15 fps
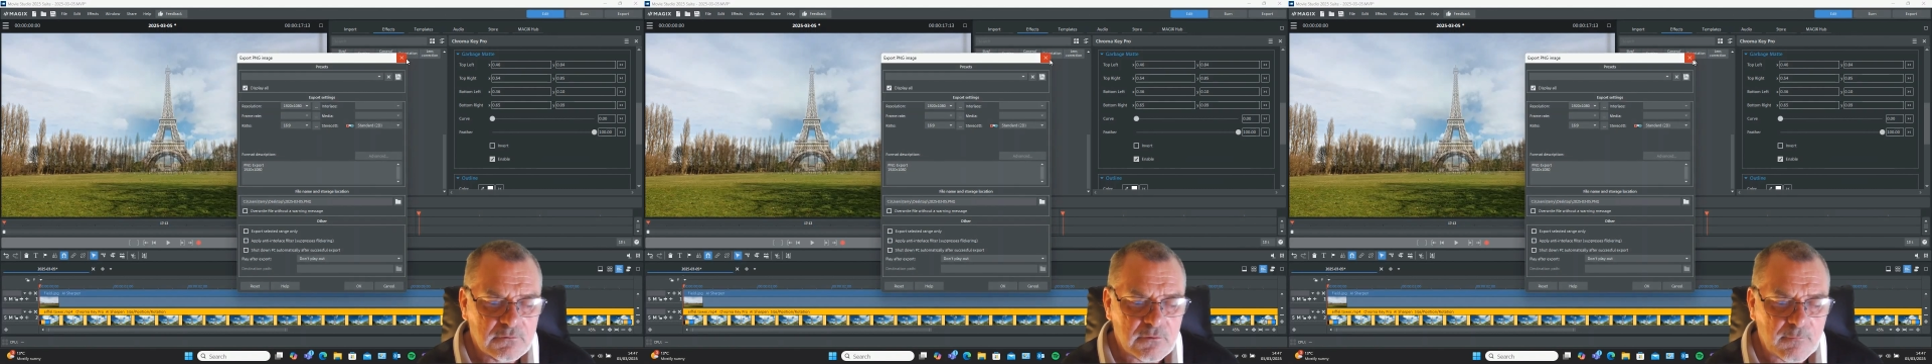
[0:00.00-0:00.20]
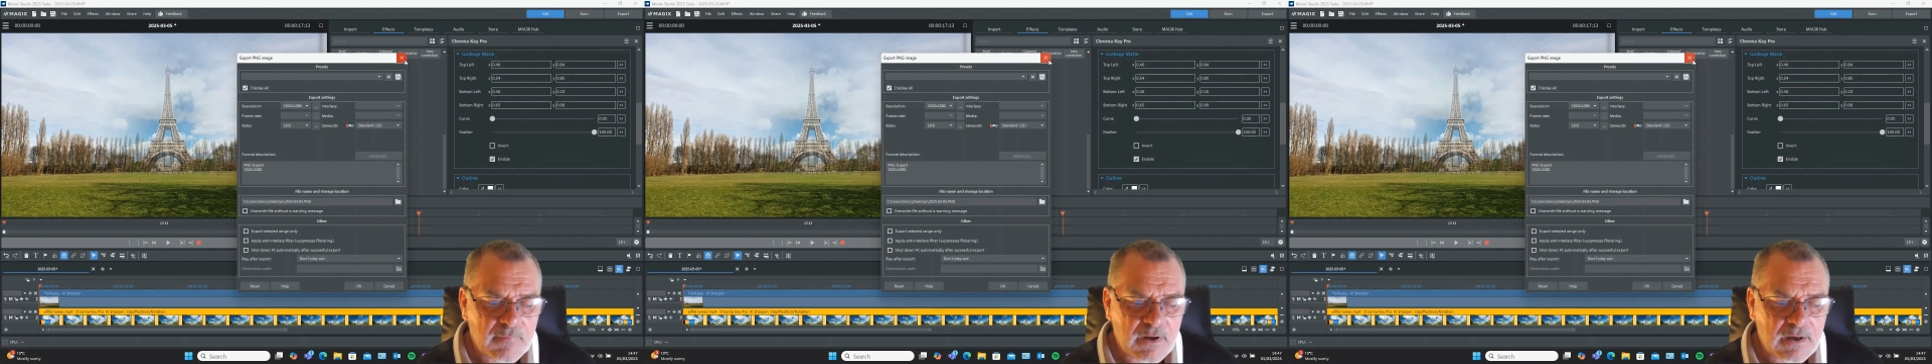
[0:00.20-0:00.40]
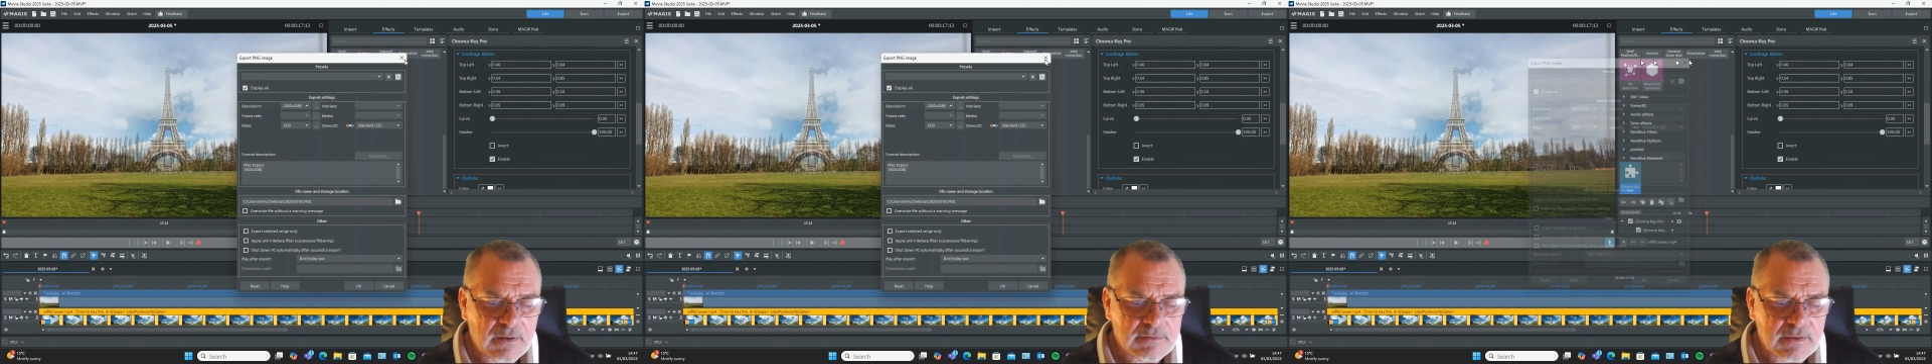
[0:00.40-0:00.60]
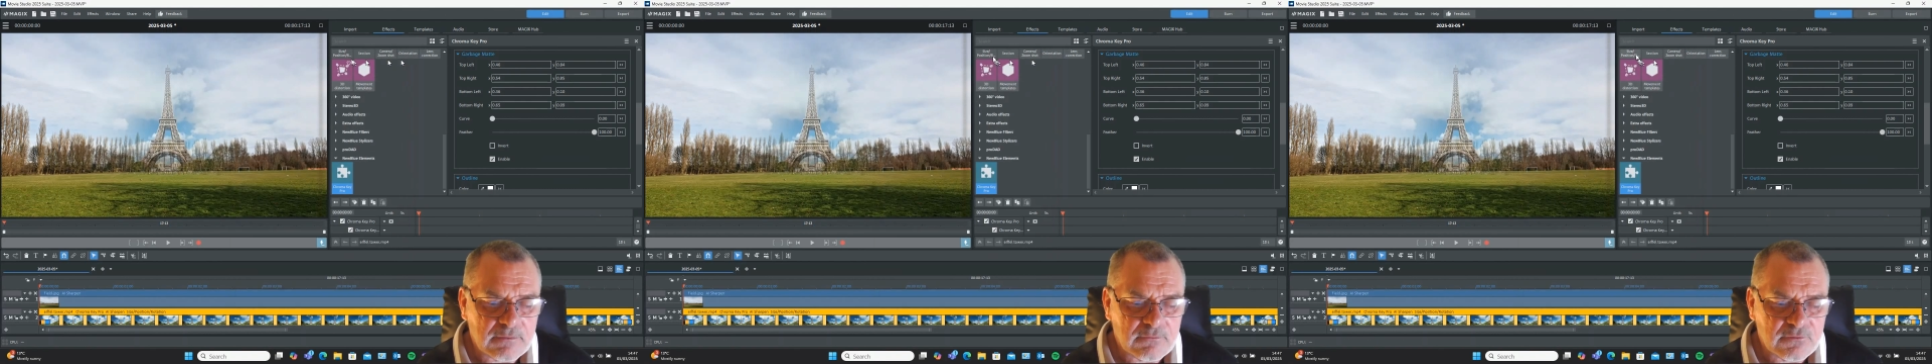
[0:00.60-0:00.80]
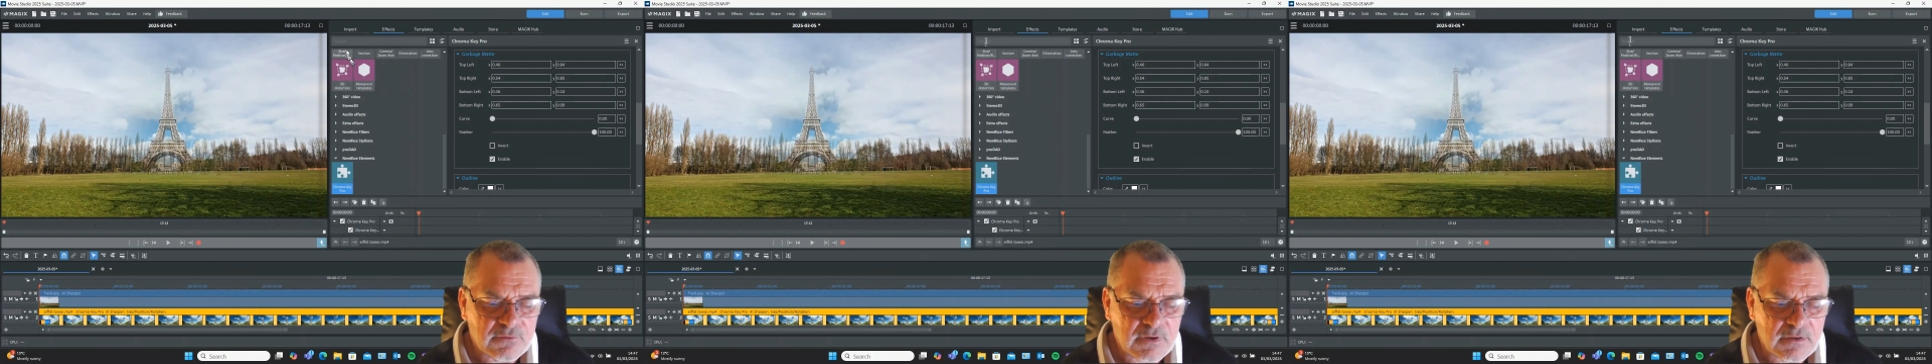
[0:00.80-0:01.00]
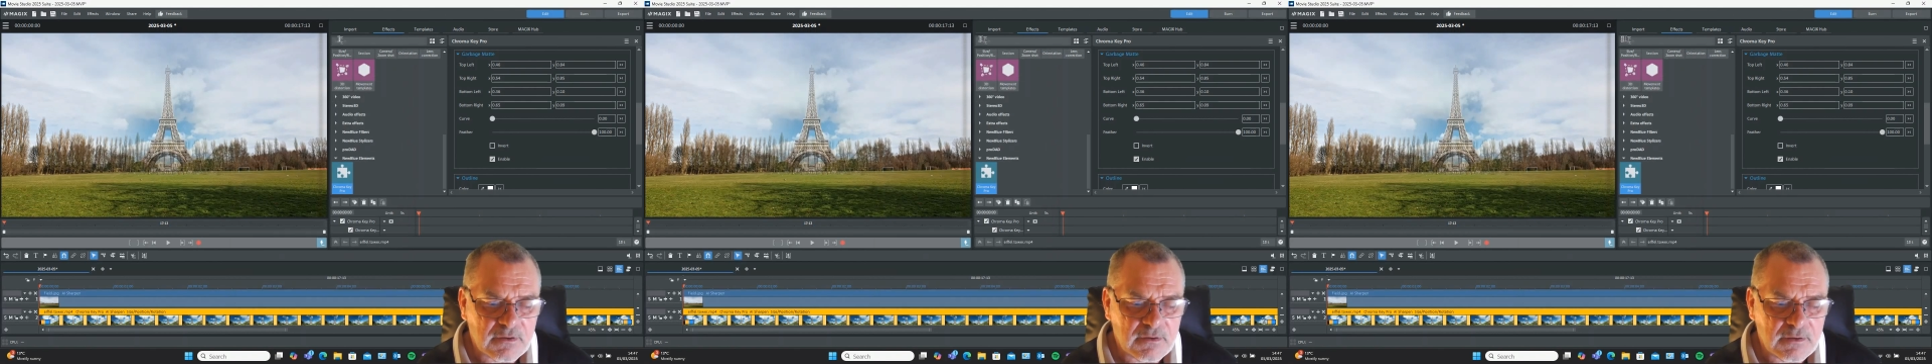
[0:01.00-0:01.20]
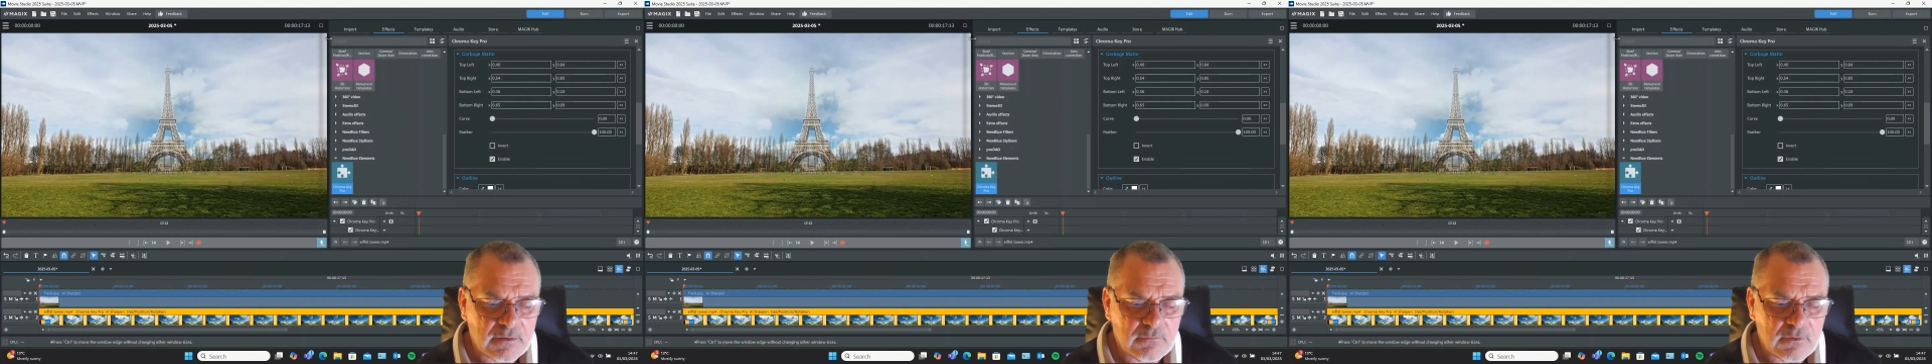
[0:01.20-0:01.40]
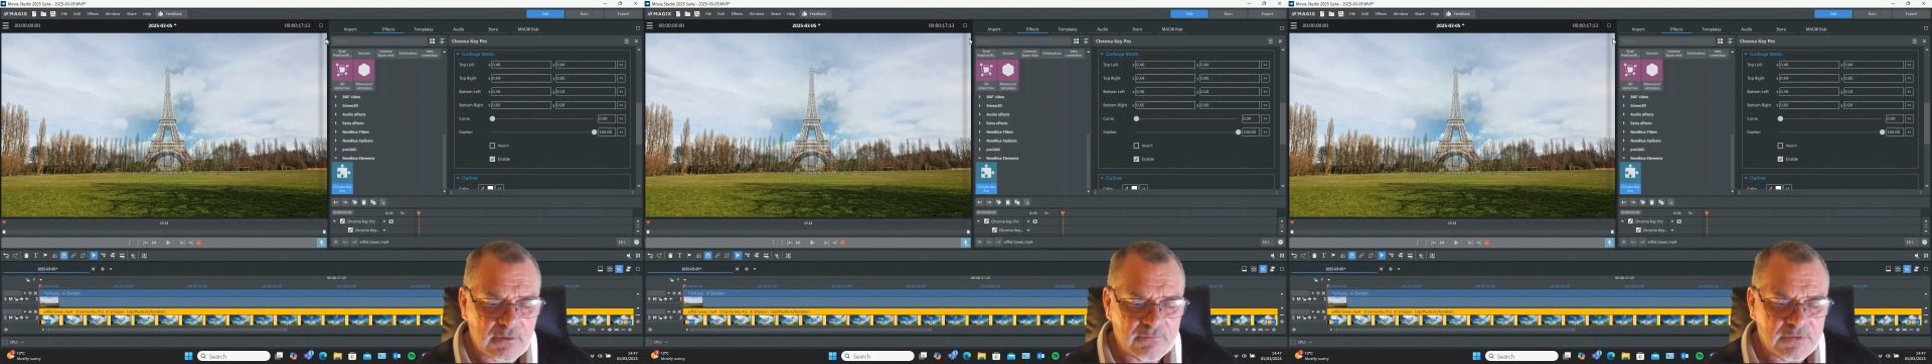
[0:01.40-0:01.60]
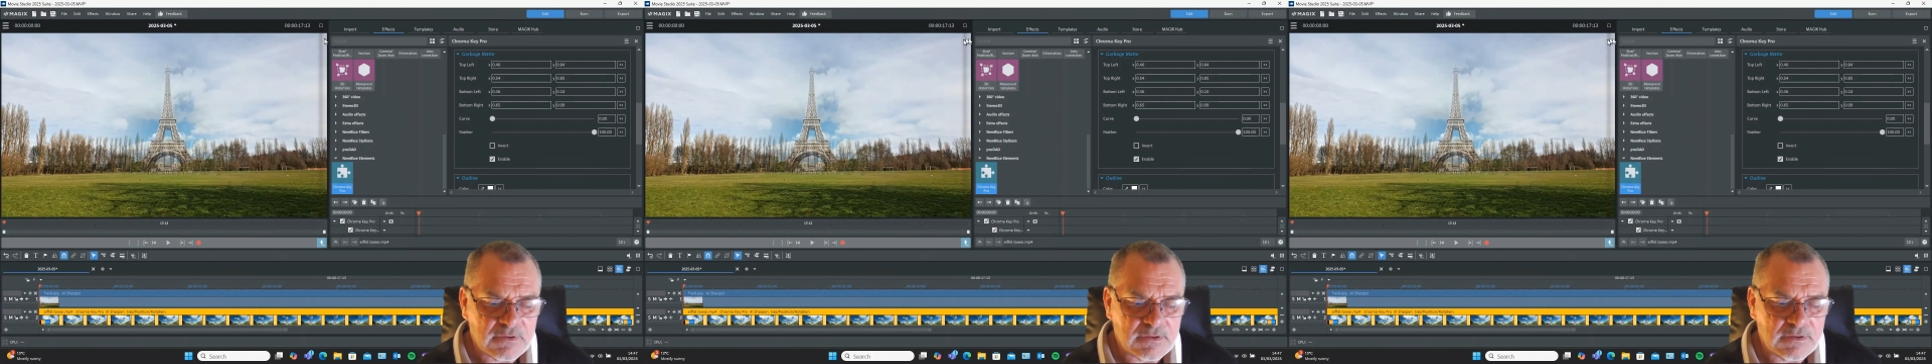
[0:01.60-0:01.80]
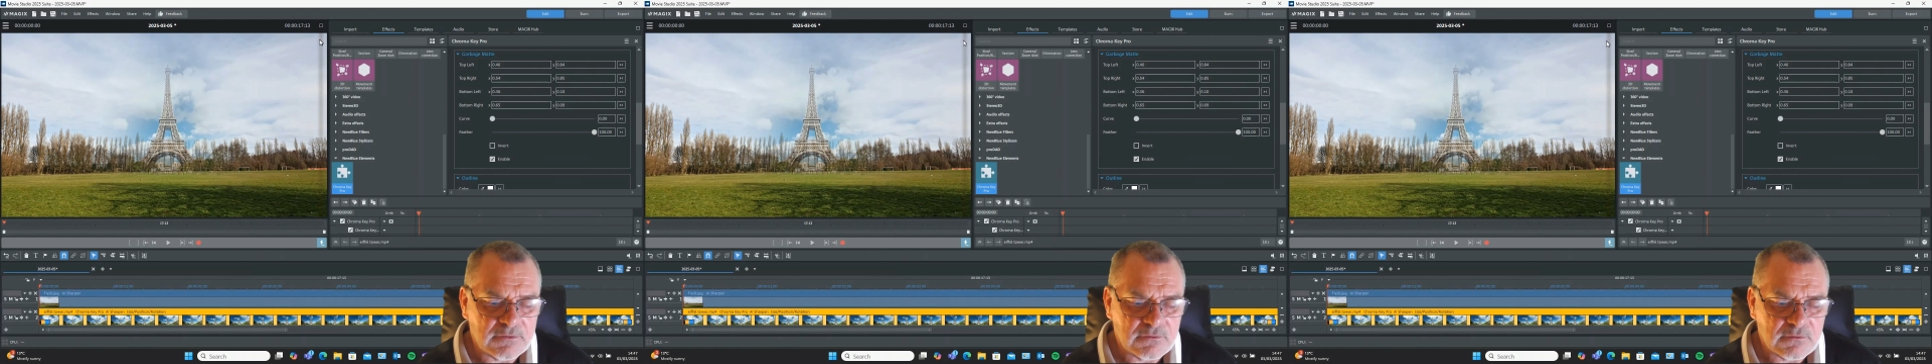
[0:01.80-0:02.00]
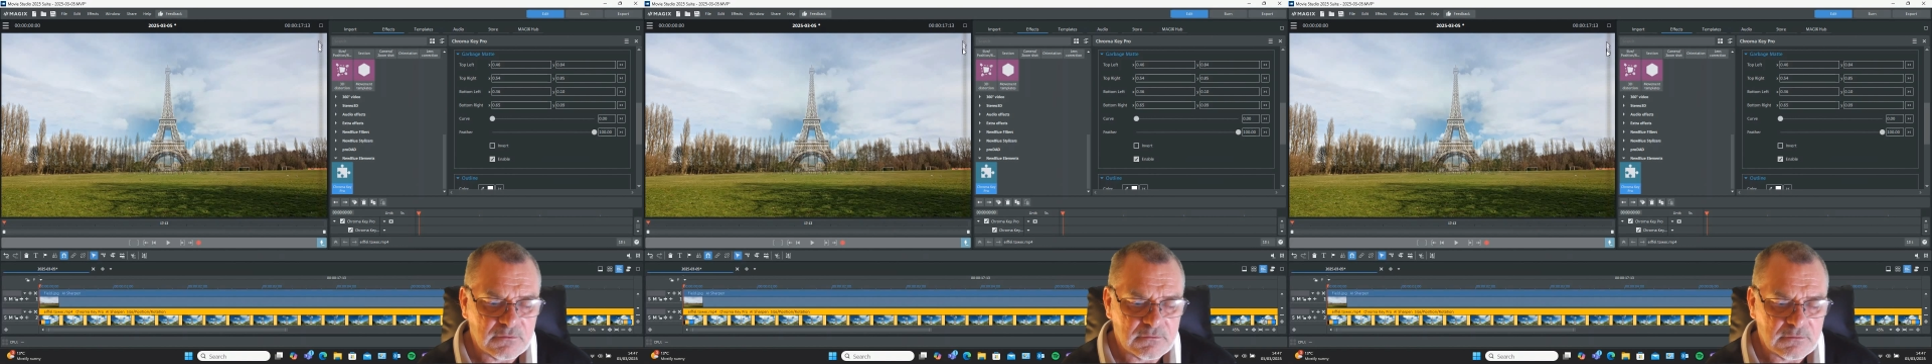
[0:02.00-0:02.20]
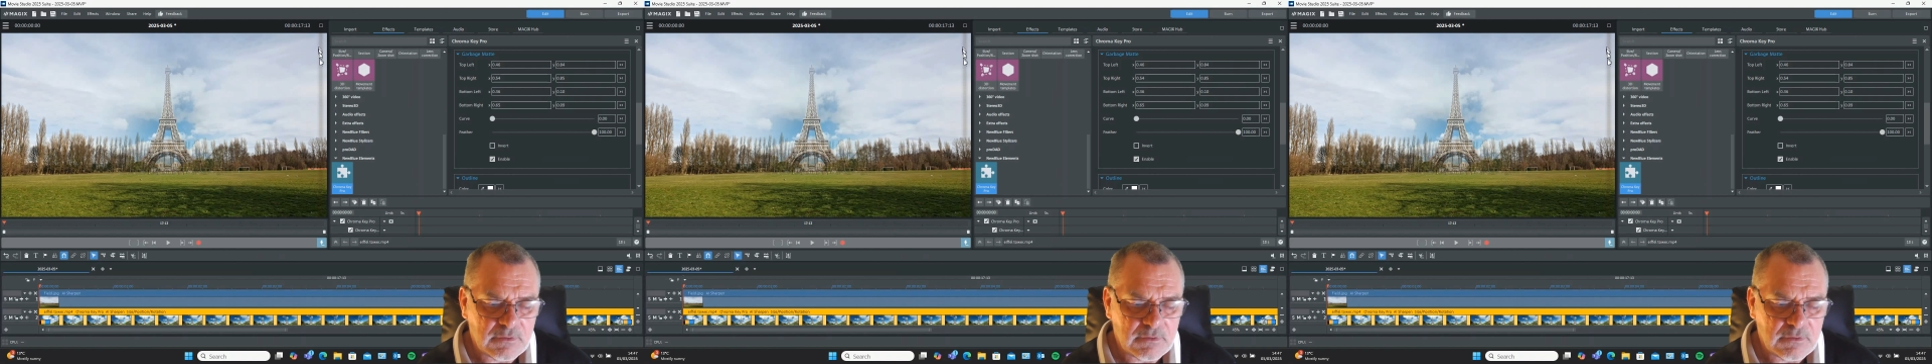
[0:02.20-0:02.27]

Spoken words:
mark down the side of there, whatever that is.